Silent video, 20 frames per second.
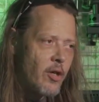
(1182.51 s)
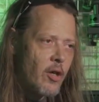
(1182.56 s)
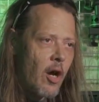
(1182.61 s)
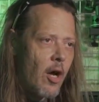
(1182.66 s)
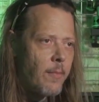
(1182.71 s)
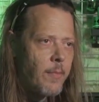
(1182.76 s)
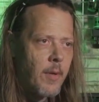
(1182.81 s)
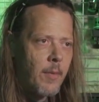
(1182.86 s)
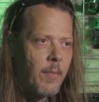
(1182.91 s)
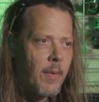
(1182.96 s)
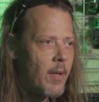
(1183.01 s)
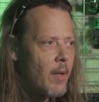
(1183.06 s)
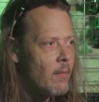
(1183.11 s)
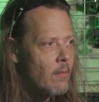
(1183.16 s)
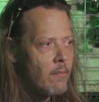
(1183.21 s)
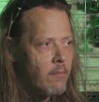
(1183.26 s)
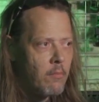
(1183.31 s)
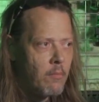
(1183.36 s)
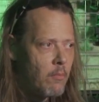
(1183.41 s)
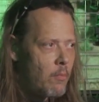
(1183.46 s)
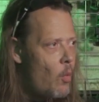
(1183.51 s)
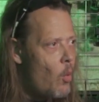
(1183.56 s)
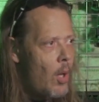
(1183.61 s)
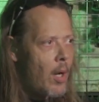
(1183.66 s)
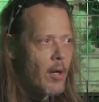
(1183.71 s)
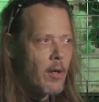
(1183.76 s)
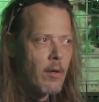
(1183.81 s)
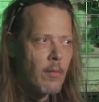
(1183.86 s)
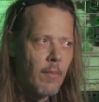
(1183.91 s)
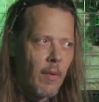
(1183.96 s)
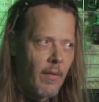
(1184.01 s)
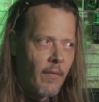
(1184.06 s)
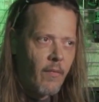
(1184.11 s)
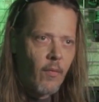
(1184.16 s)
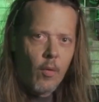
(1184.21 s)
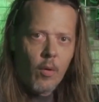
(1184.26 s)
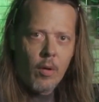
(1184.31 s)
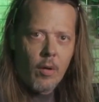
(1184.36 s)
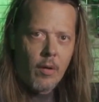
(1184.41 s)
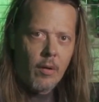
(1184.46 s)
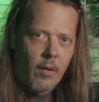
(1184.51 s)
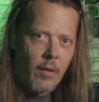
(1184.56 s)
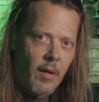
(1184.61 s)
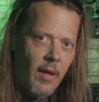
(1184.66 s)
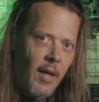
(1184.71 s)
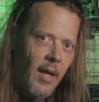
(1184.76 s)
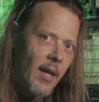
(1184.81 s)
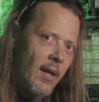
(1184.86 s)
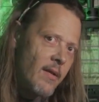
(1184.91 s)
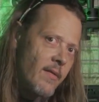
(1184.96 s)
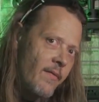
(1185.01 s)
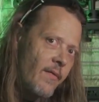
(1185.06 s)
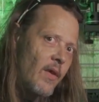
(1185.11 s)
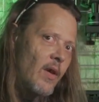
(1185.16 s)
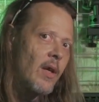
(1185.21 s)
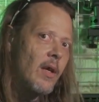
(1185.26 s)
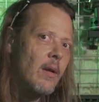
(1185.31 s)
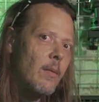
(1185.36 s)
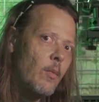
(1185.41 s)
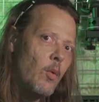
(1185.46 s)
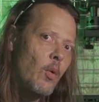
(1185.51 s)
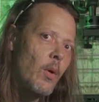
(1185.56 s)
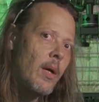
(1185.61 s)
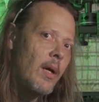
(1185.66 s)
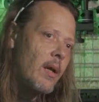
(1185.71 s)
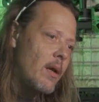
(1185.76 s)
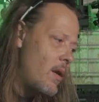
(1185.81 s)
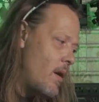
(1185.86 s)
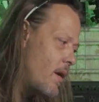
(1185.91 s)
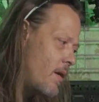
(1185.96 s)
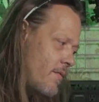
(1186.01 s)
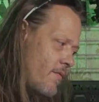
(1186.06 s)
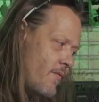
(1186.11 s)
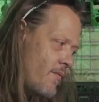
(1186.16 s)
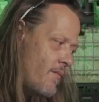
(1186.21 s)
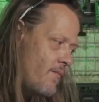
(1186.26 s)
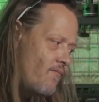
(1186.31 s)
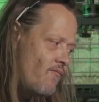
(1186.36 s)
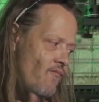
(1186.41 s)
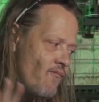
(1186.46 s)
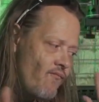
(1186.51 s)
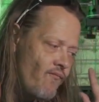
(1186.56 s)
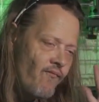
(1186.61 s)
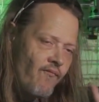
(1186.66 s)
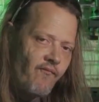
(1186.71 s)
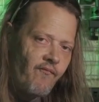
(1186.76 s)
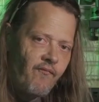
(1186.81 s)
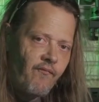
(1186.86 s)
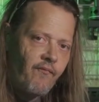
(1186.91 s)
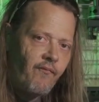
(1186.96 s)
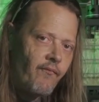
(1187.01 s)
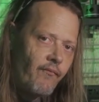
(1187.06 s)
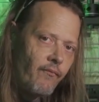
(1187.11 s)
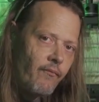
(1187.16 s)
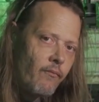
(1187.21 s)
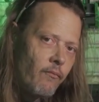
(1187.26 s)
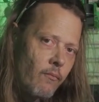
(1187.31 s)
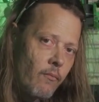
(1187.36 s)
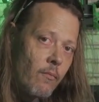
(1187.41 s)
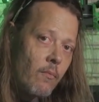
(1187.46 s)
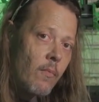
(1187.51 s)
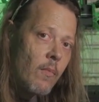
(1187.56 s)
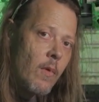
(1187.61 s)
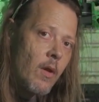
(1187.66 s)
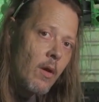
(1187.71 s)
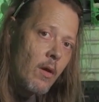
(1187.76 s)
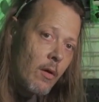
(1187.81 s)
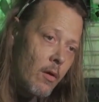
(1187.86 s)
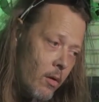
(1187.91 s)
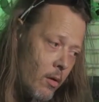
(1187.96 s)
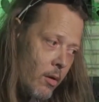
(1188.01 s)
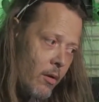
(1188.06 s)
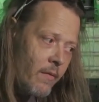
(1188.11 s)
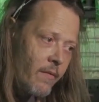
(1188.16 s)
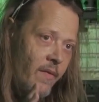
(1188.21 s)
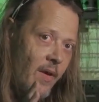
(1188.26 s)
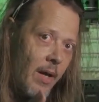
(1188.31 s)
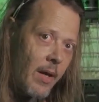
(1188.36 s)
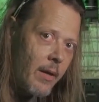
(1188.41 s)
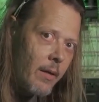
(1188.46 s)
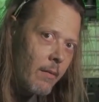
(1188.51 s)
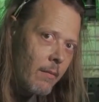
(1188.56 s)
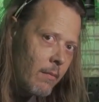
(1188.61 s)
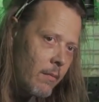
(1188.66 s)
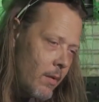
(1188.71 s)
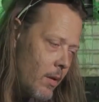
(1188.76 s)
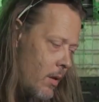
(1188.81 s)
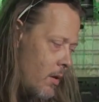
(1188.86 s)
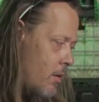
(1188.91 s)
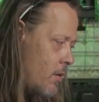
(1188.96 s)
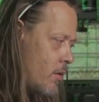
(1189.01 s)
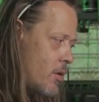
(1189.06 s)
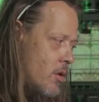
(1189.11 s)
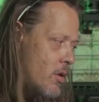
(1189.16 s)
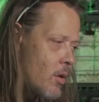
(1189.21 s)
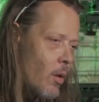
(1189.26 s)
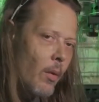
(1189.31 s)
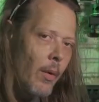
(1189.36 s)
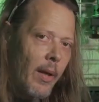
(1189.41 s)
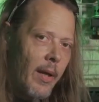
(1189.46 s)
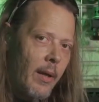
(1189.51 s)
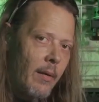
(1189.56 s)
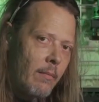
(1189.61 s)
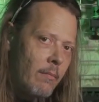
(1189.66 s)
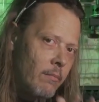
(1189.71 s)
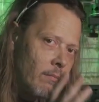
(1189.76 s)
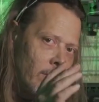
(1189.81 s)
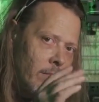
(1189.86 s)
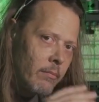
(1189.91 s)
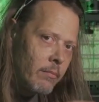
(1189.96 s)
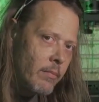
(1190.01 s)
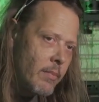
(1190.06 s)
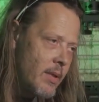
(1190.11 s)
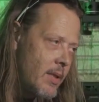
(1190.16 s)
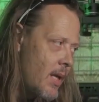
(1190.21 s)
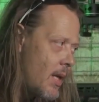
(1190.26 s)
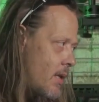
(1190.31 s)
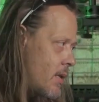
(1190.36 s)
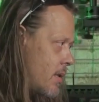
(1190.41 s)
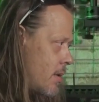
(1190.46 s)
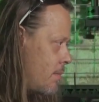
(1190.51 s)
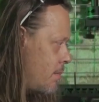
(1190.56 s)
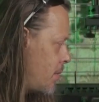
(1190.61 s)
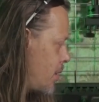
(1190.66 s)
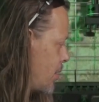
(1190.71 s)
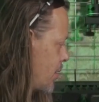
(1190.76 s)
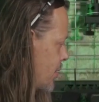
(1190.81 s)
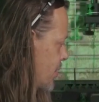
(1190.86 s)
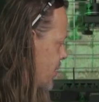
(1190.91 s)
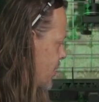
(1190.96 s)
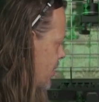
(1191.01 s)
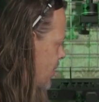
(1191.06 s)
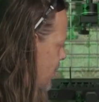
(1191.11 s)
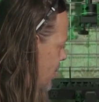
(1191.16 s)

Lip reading: dropped them in water before, and if you get them quick enough, you're fine. Just don't let them stay submersed.